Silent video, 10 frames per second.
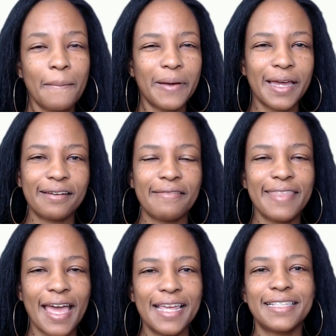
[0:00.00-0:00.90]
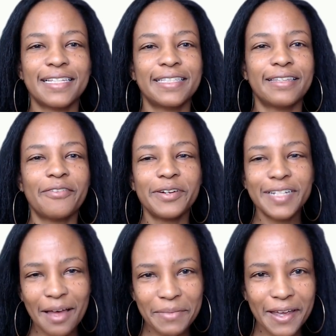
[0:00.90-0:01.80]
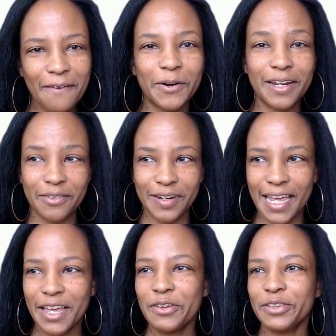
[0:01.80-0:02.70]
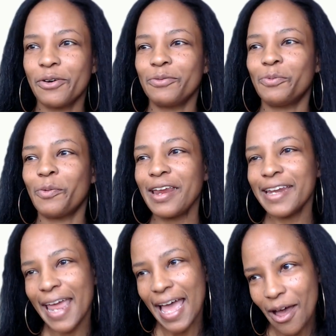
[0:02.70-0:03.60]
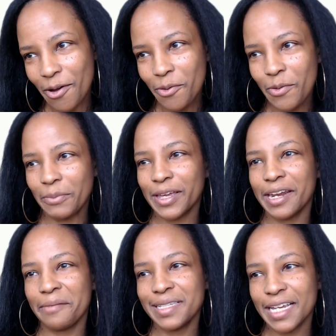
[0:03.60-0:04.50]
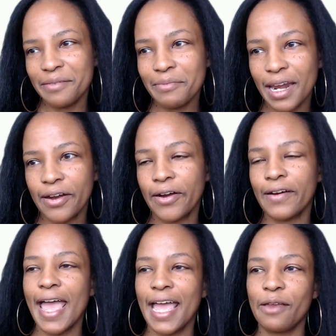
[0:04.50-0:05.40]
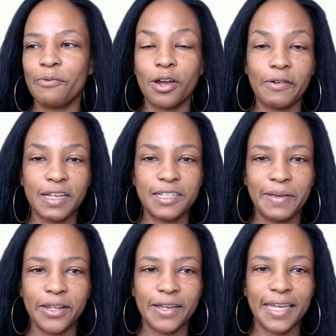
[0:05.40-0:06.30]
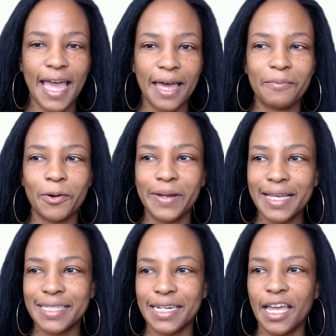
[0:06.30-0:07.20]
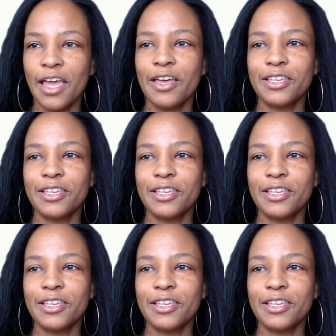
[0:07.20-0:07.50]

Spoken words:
But that is another topic for another day. So right now I'm looking at my second monitor and we're going to be looking at Perplexity.